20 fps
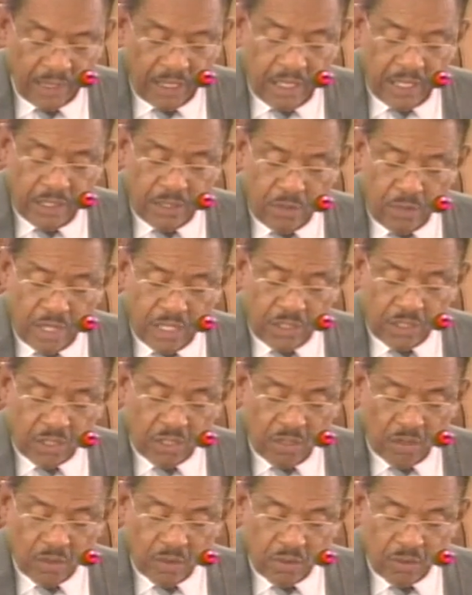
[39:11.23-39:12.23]
In doing
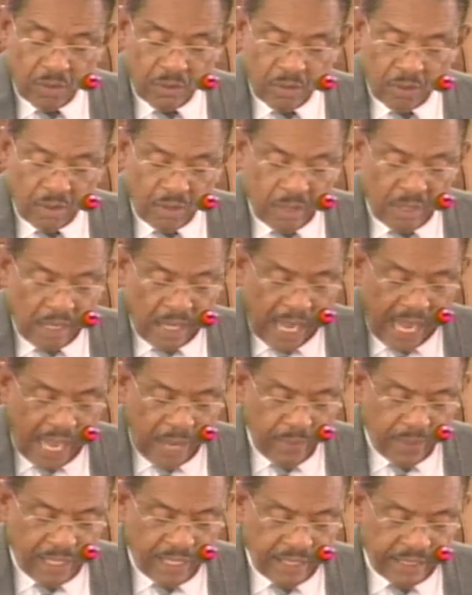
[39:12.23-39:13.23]
so, I
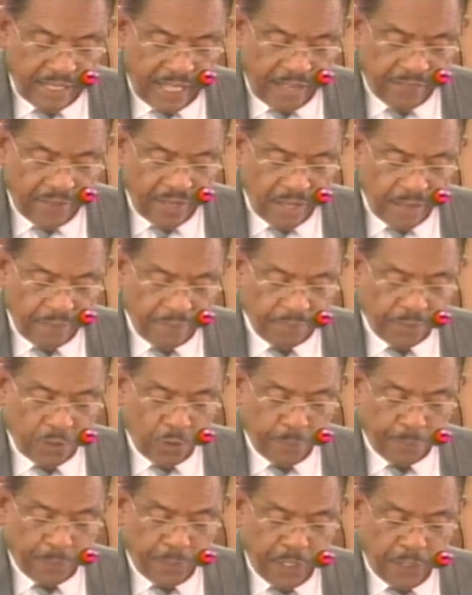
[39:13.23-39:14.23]
will endeavor
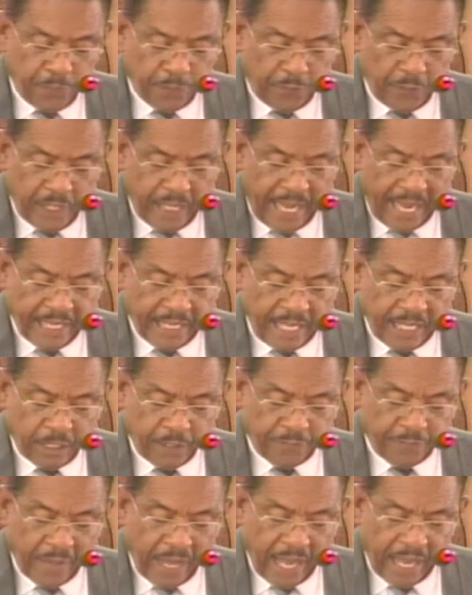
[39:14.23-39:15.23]
to briefly
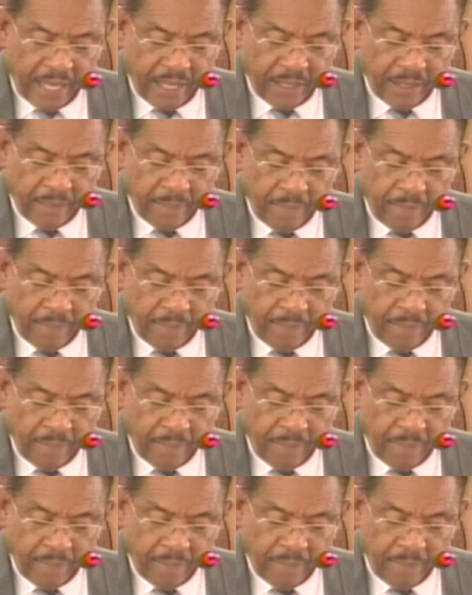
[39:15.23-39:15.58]
identify